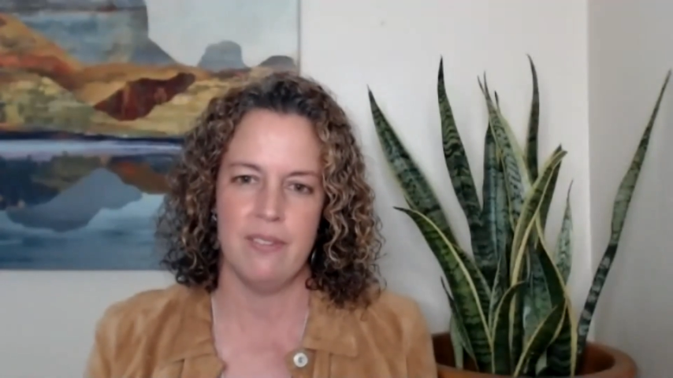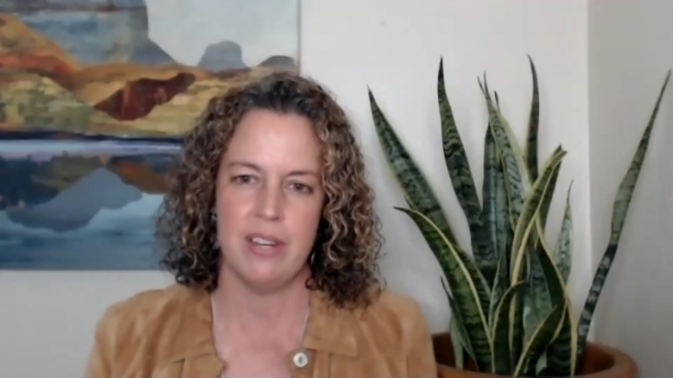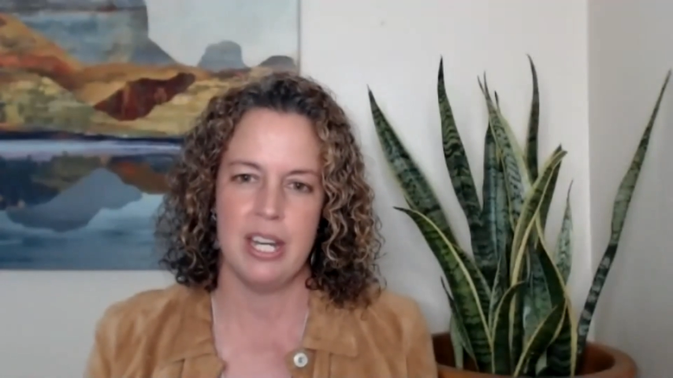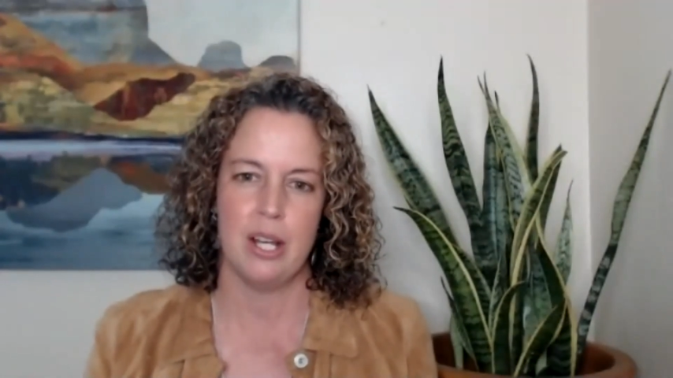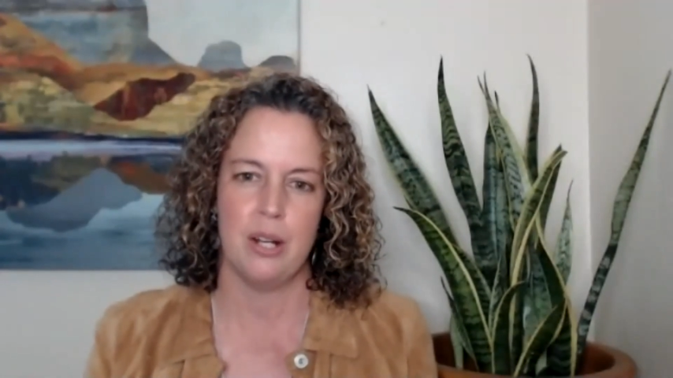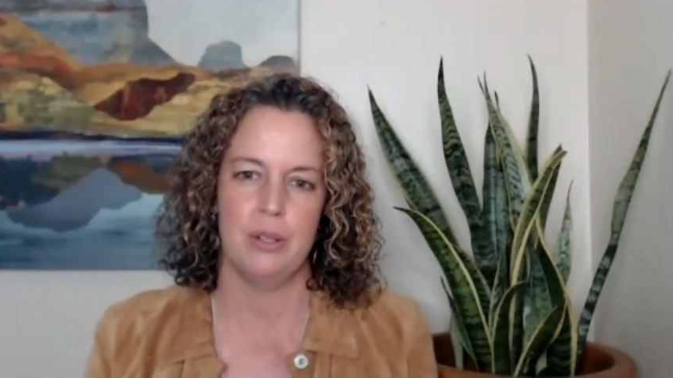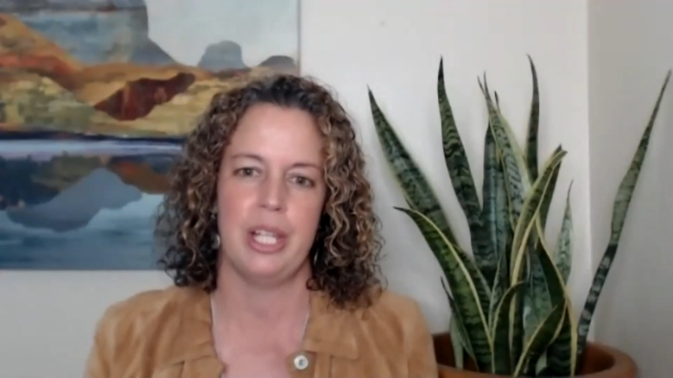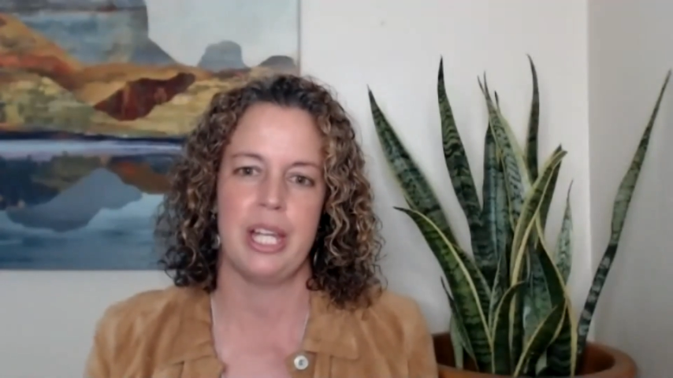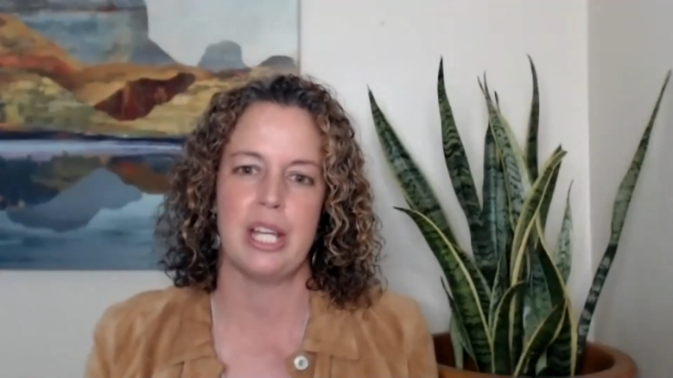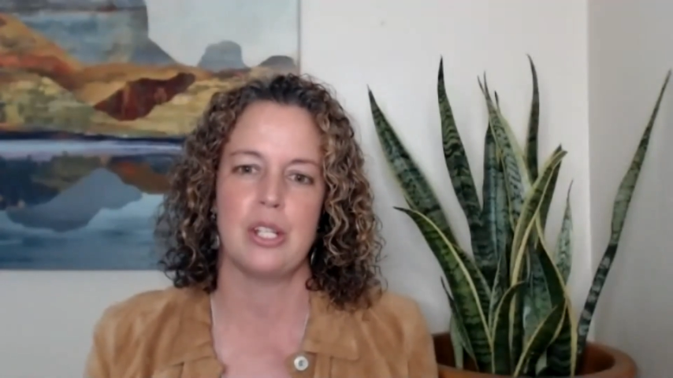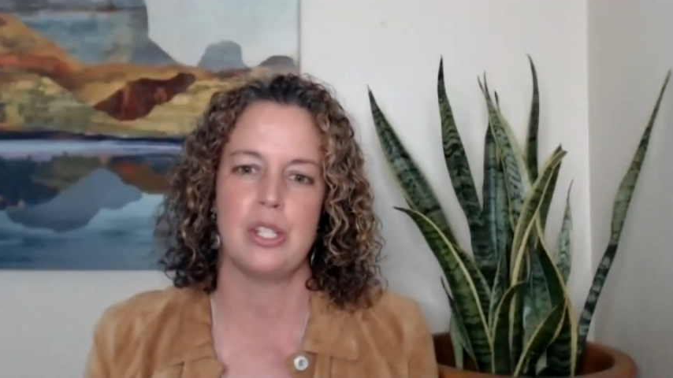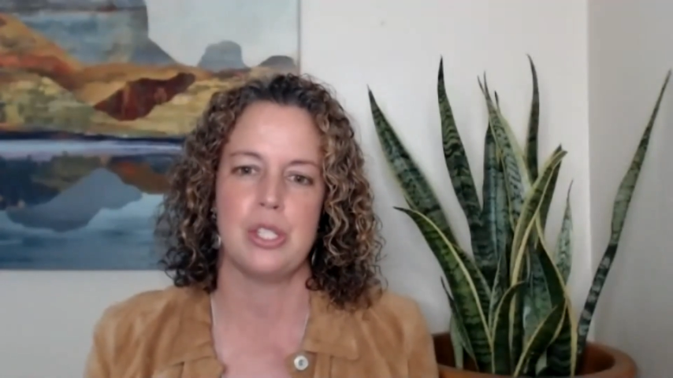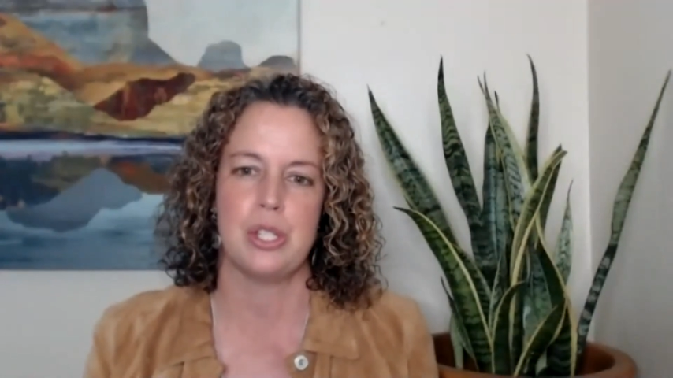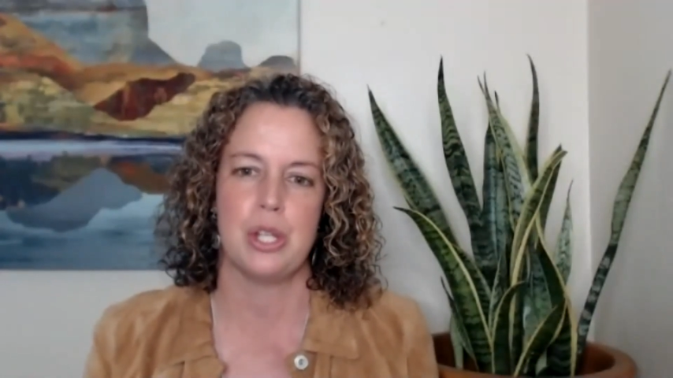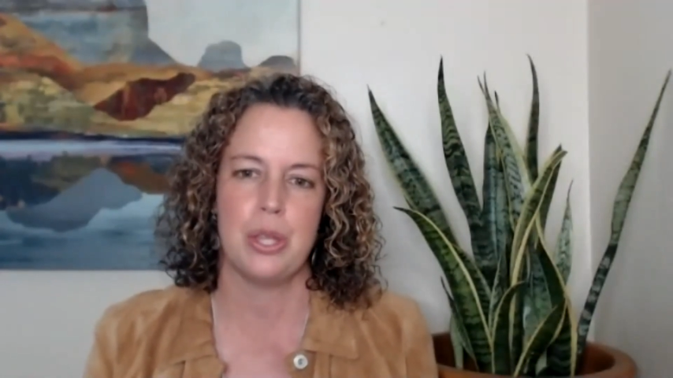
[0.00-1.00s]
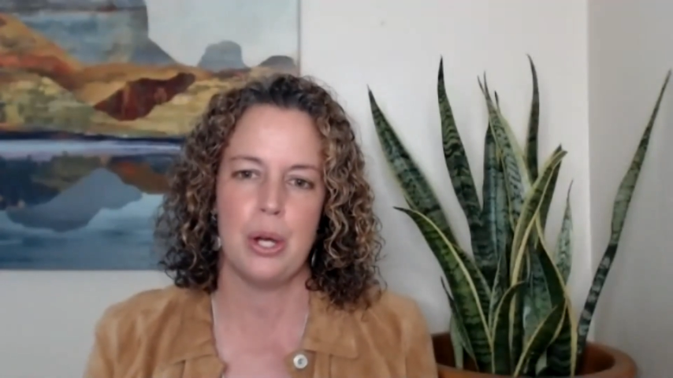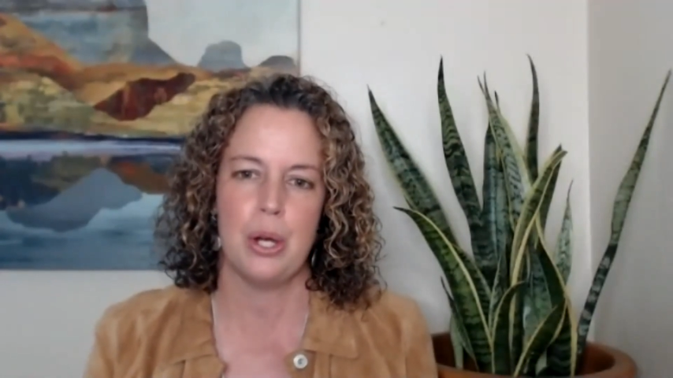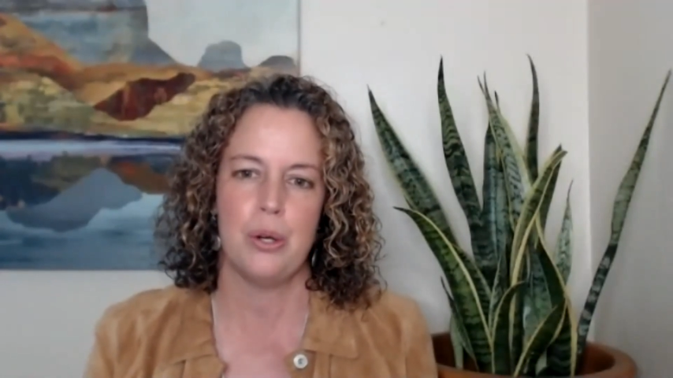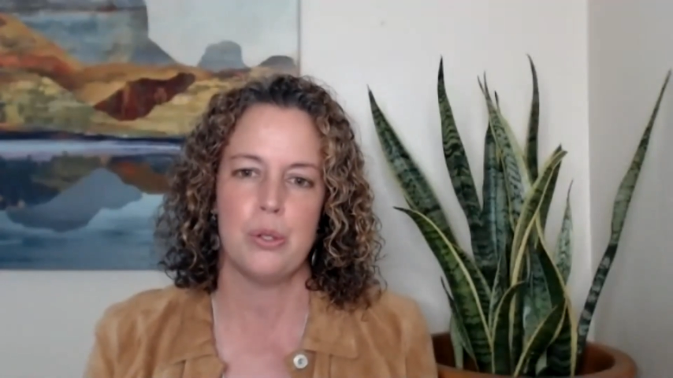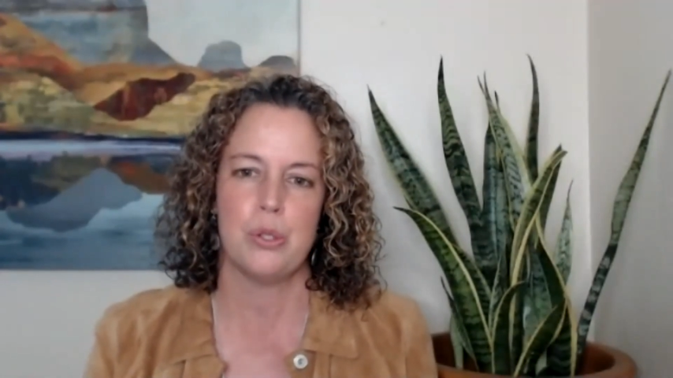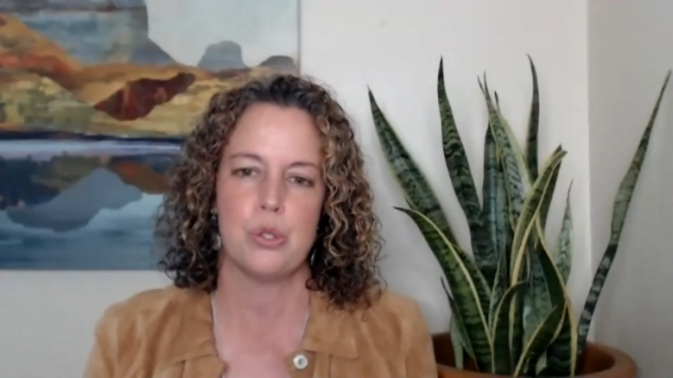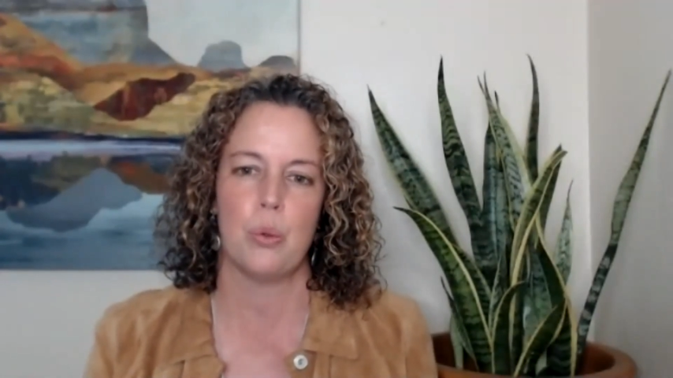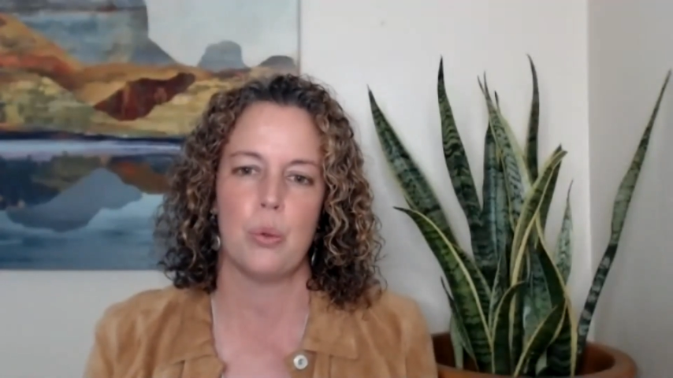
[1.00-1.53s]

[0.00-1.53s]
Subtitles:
video links to those.